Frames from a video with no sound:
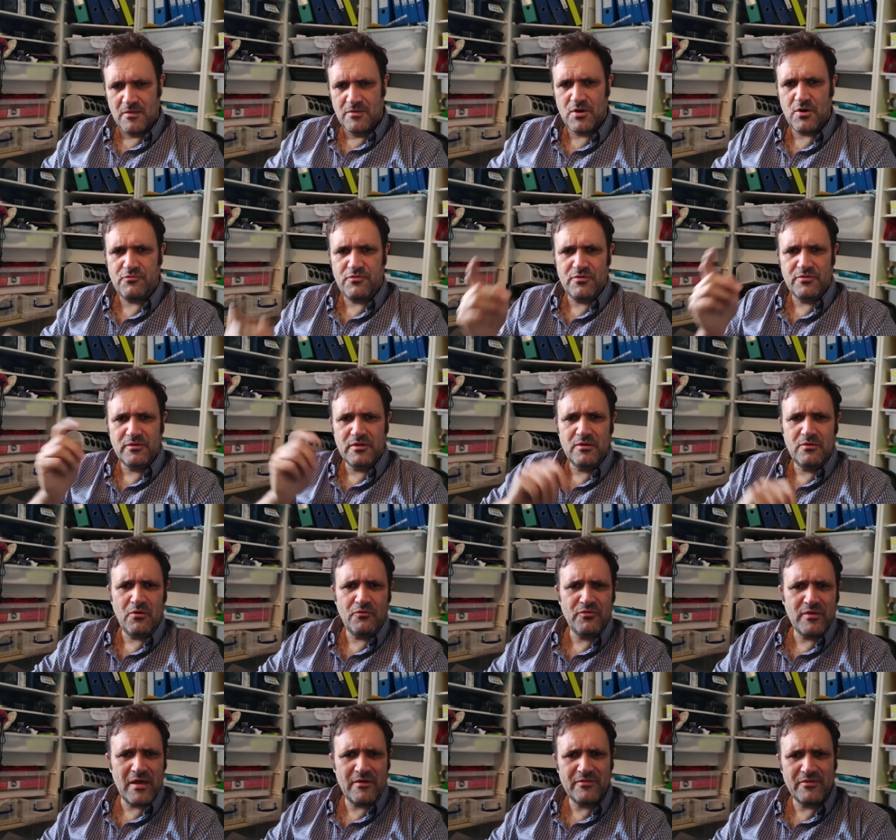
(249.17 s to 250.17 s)
You
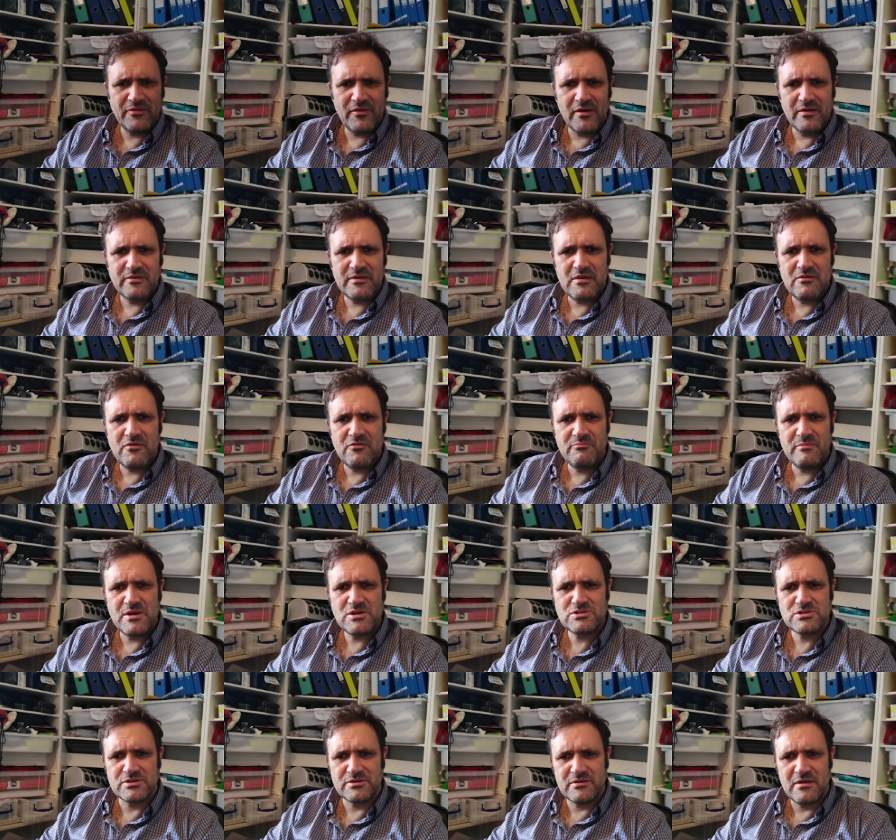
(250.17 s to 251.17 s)
often have this idea of
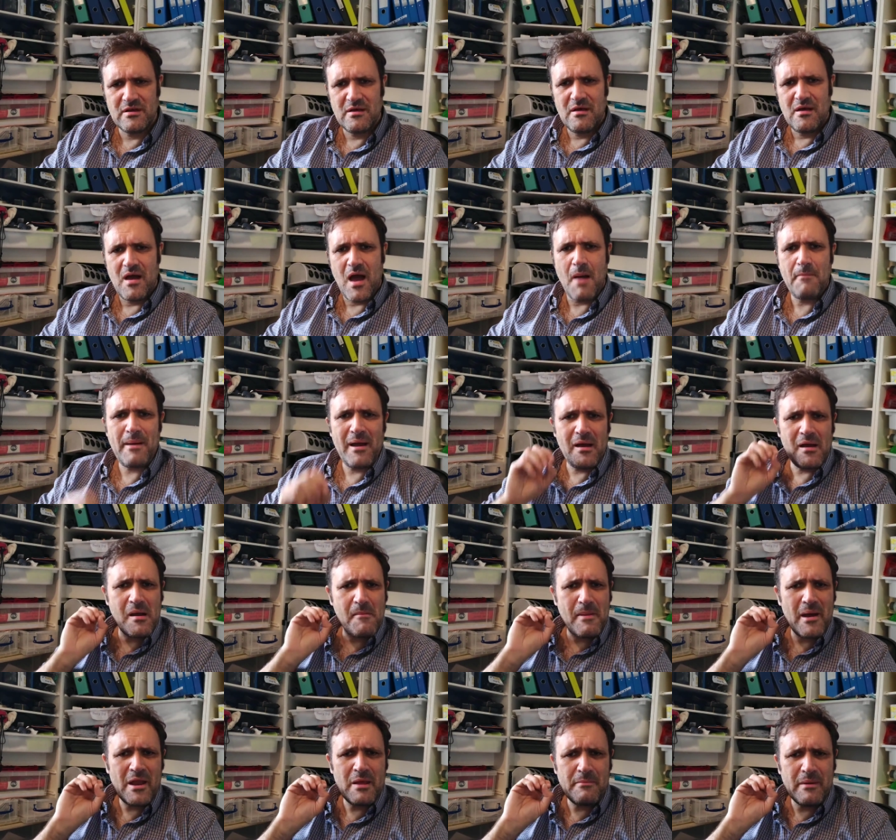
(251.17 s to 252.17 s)
mission
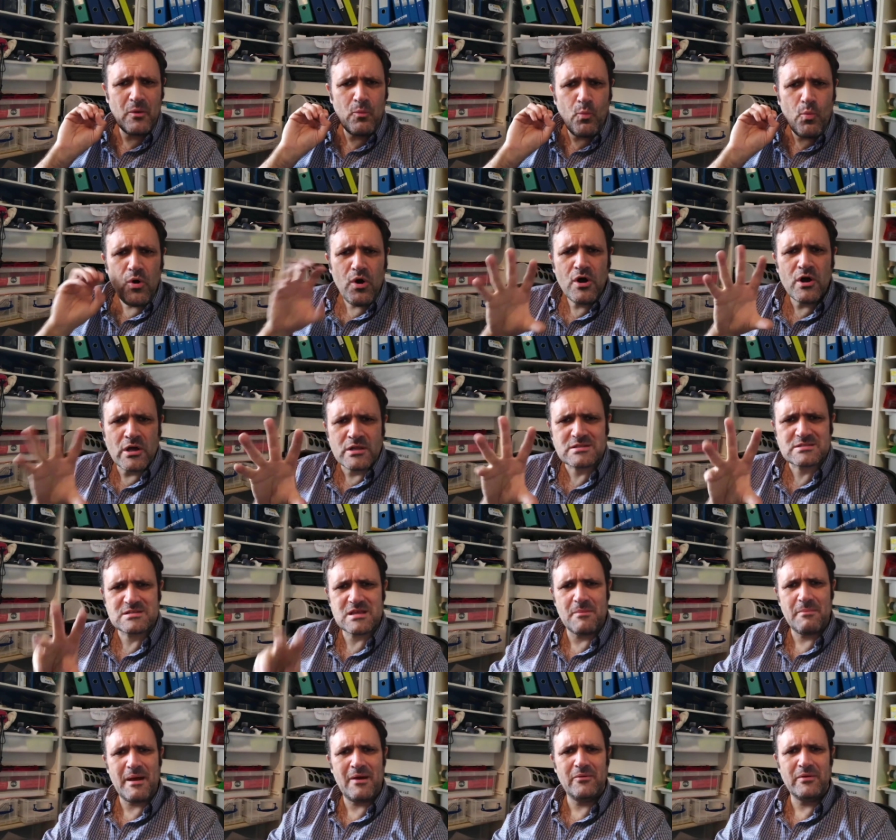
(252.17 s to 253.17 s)
about it being
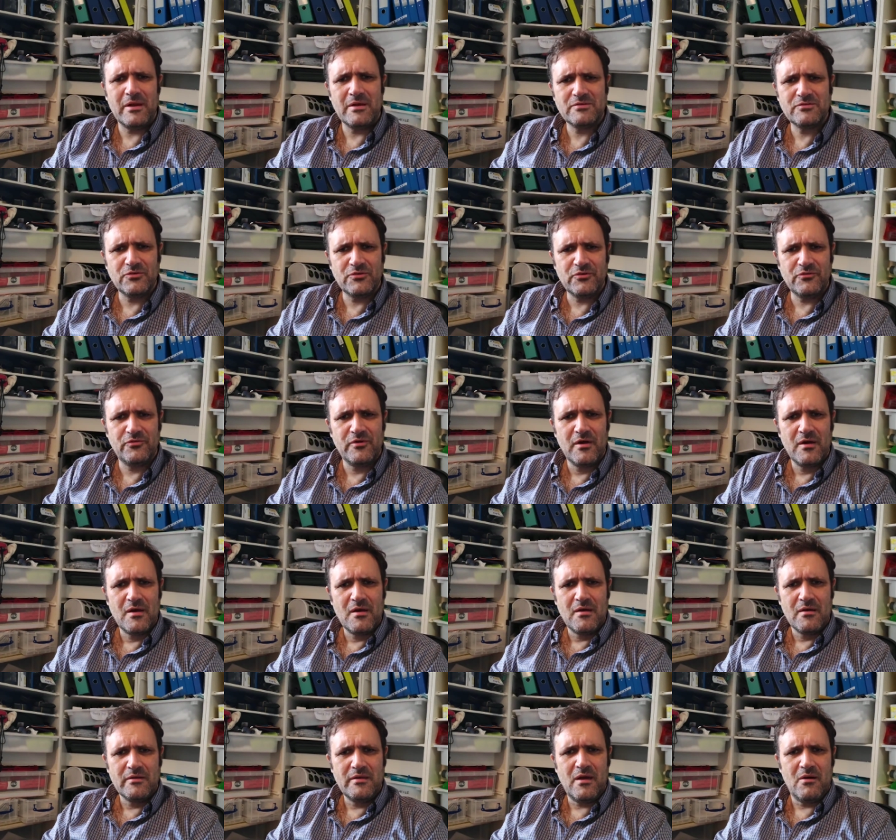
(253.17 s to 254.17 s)
words, about
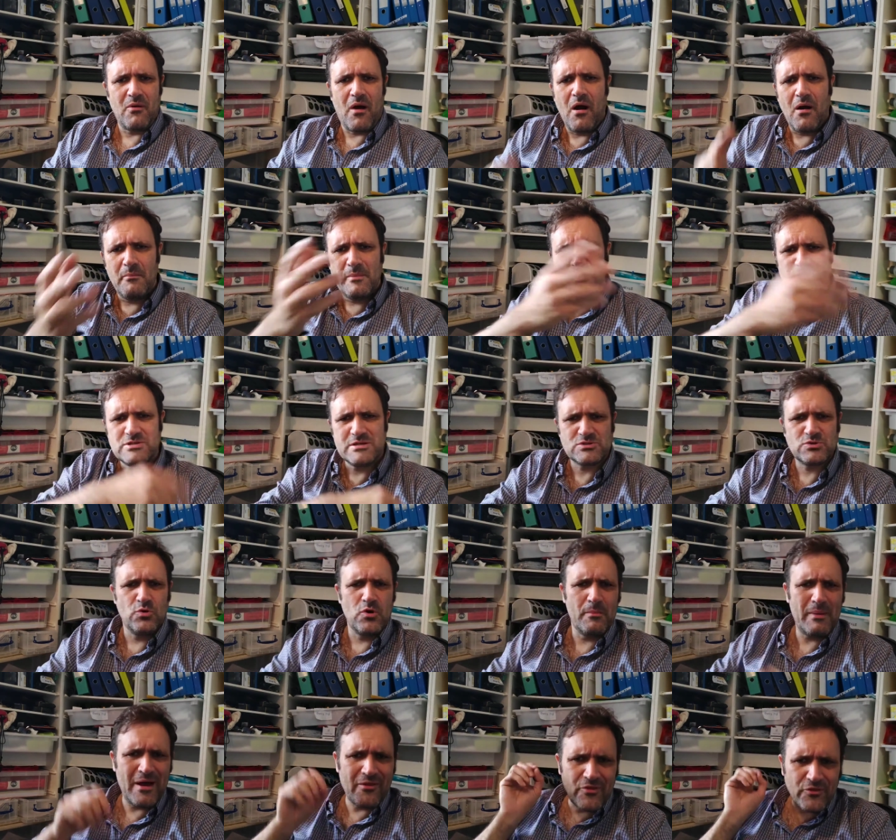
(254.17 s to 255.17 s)
our mission. It's
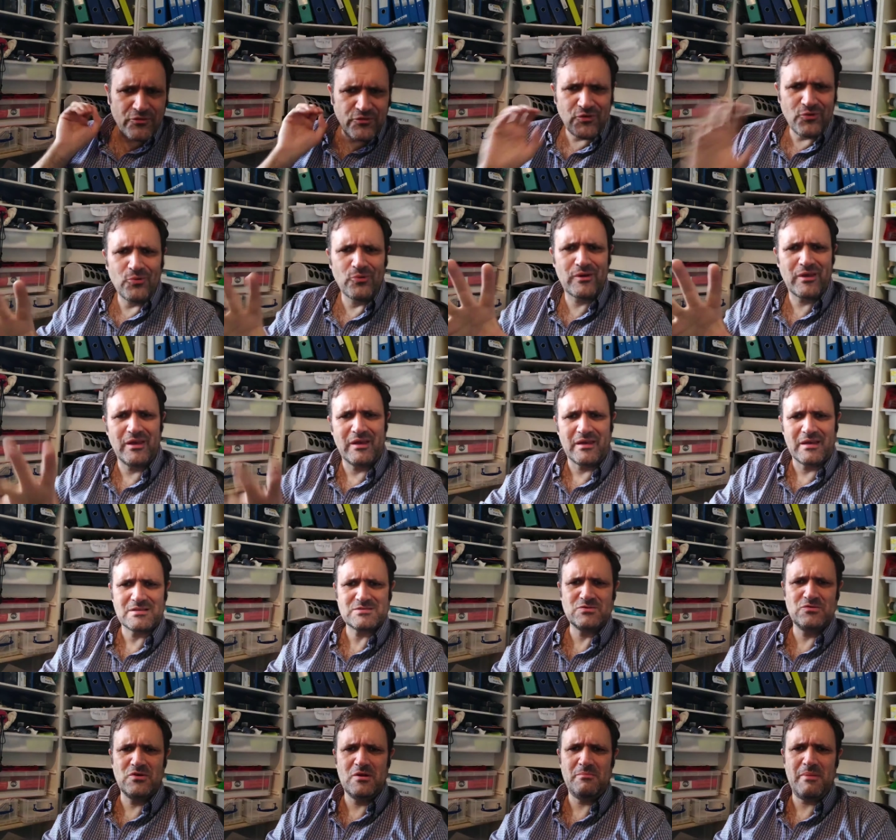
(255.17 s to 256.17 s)
all about the talking.
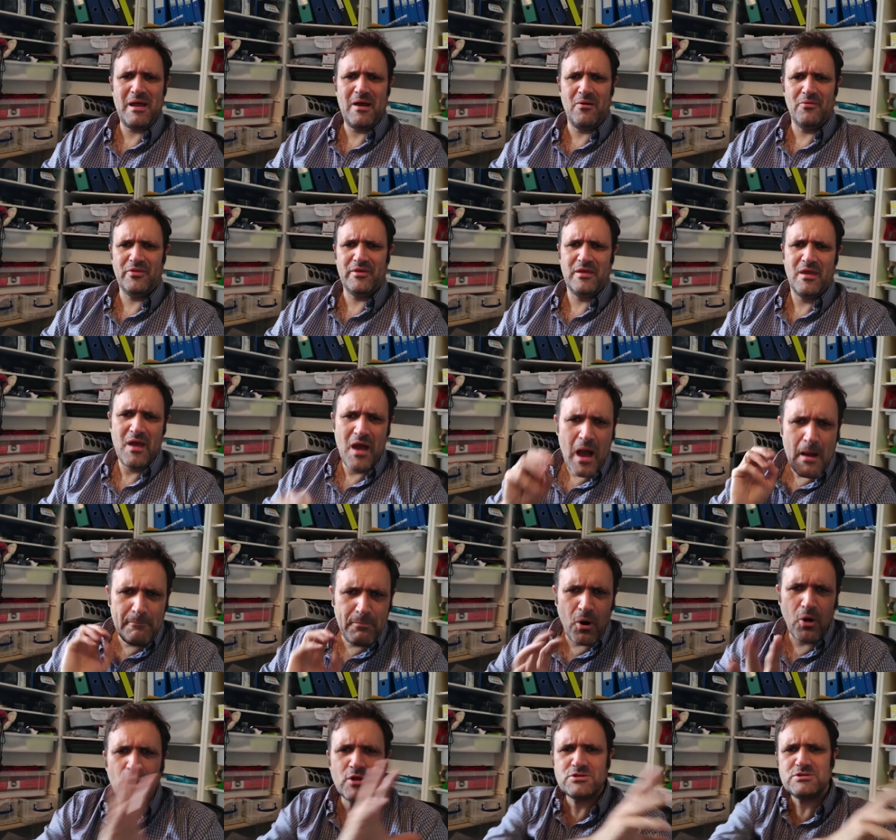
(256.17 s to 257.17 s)
It's all about the
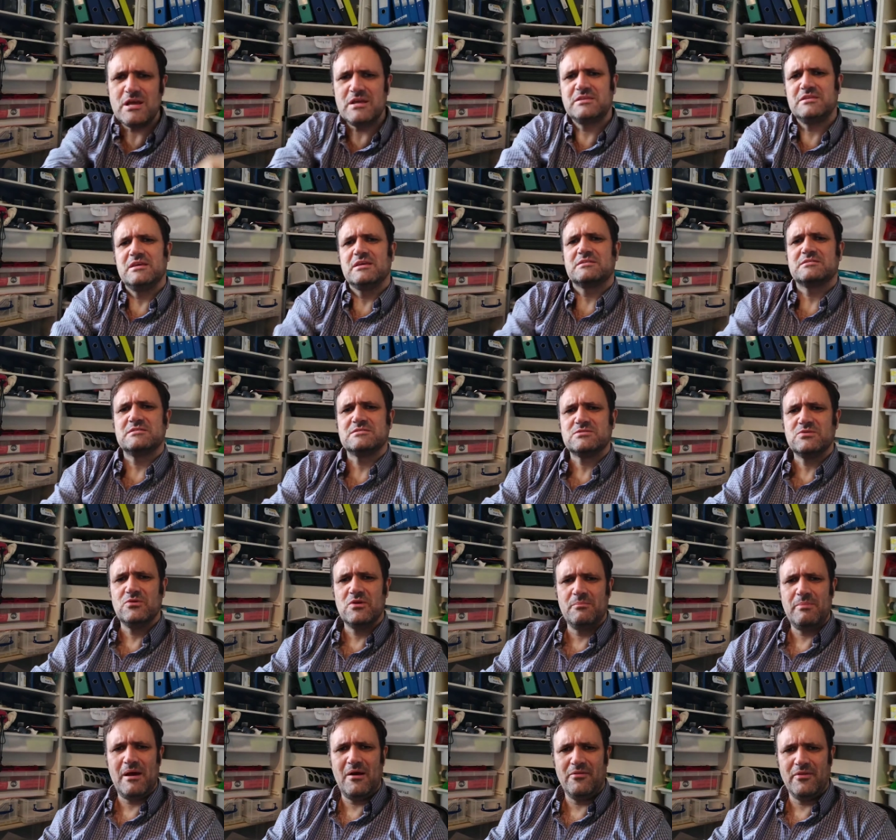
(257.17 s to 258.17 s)
apologetics. It's
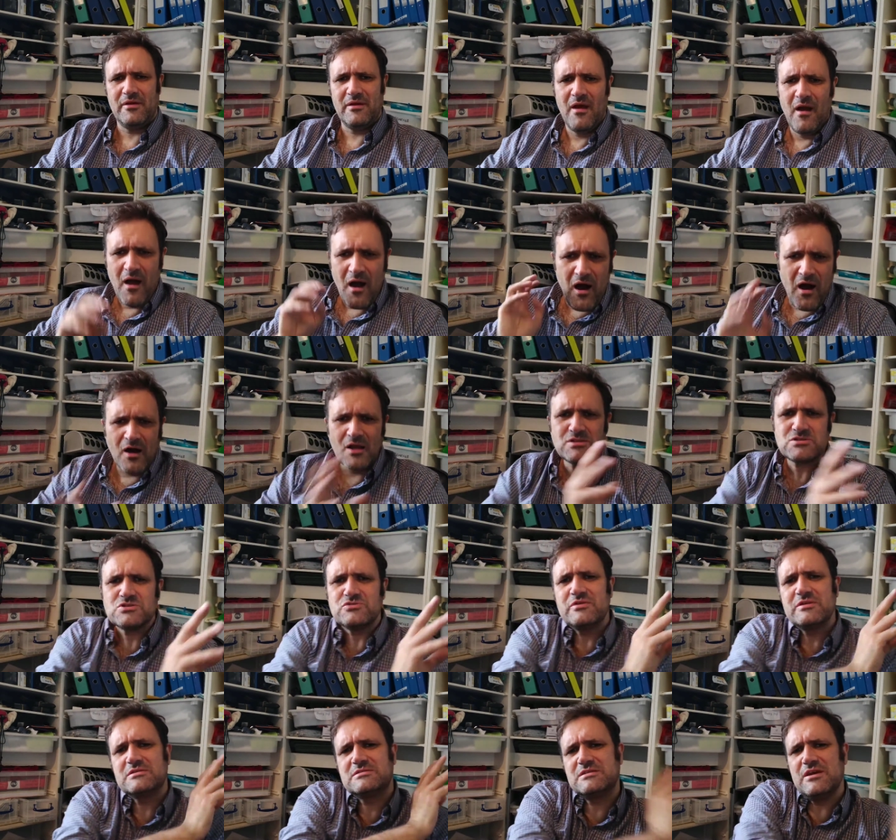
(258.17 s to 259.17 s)
all about the
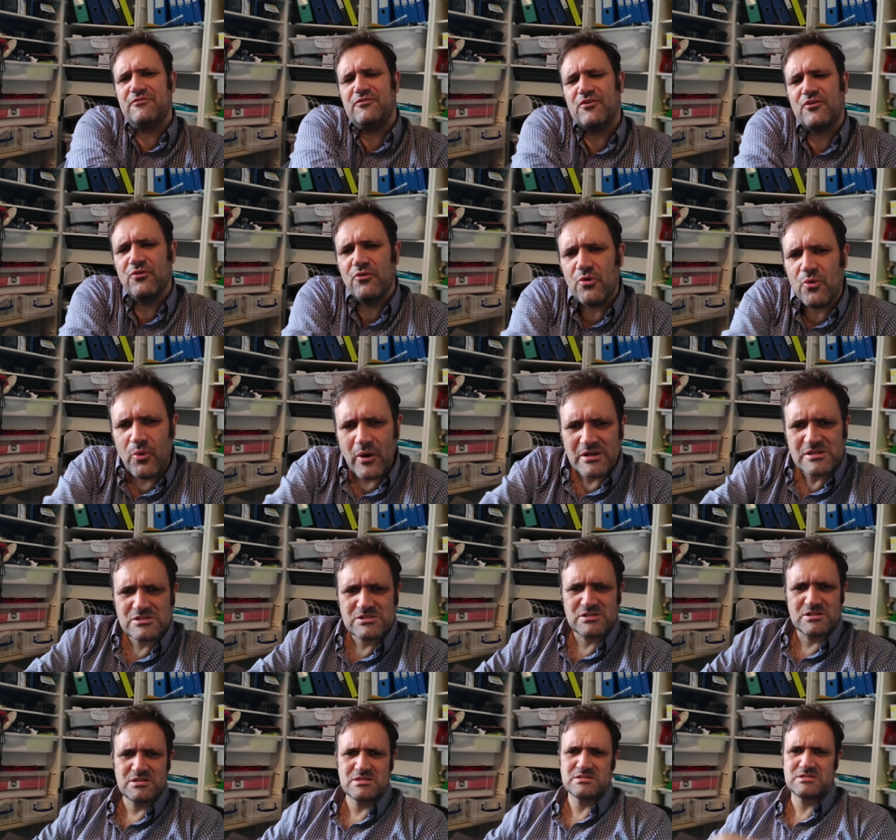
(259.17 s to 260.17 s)
answering difficult
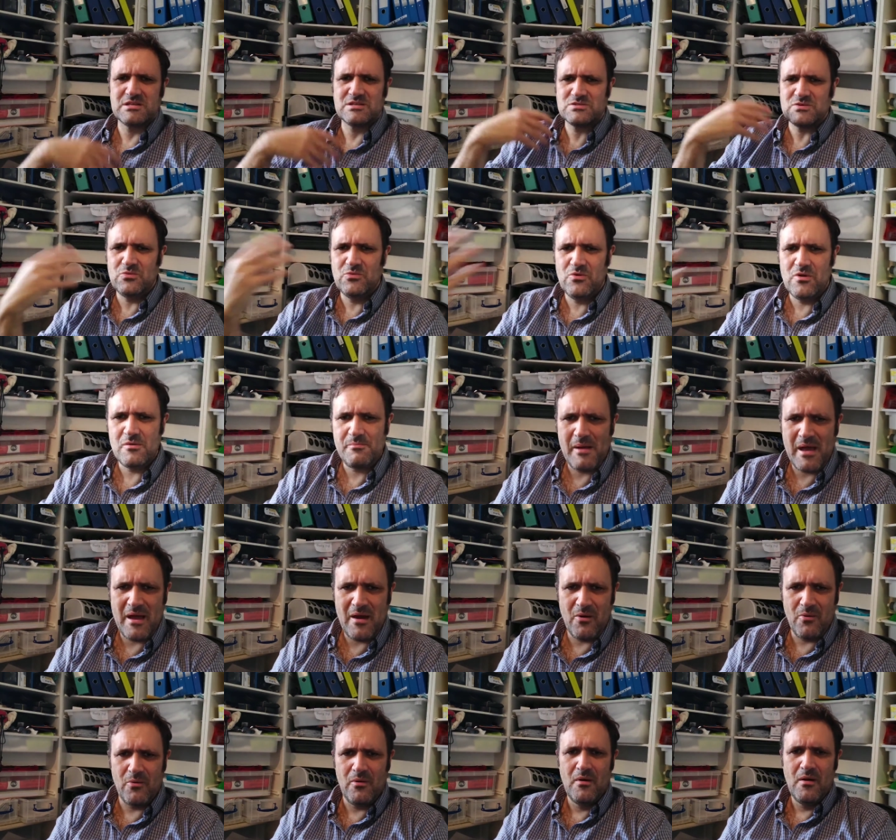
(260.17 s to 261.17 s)
questions. It's all
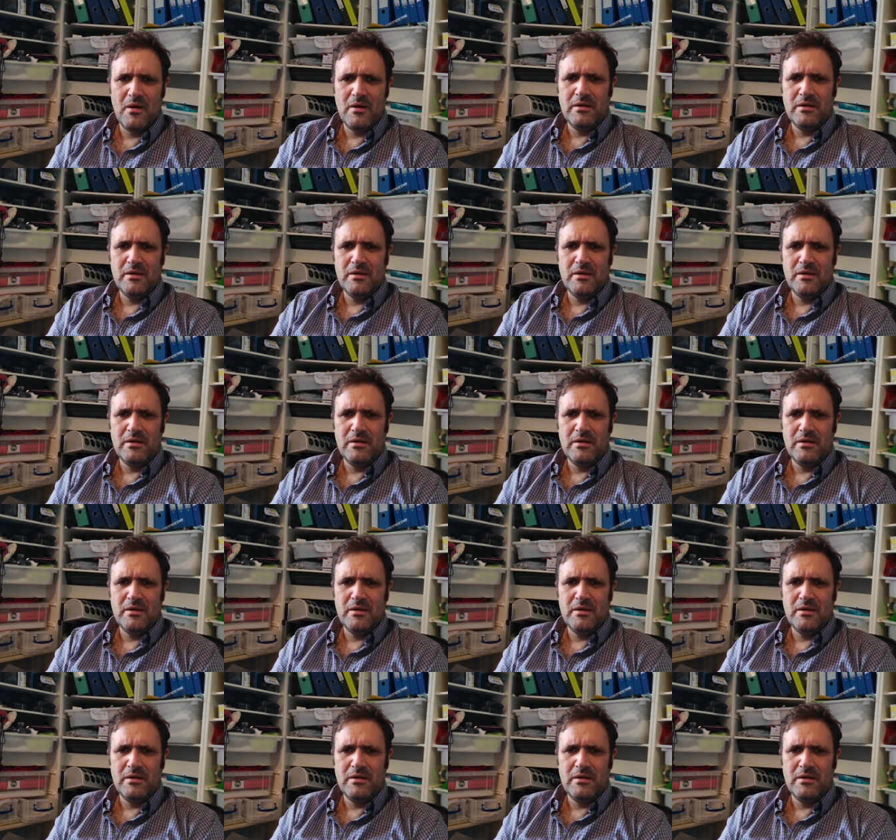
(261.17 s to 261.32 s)
about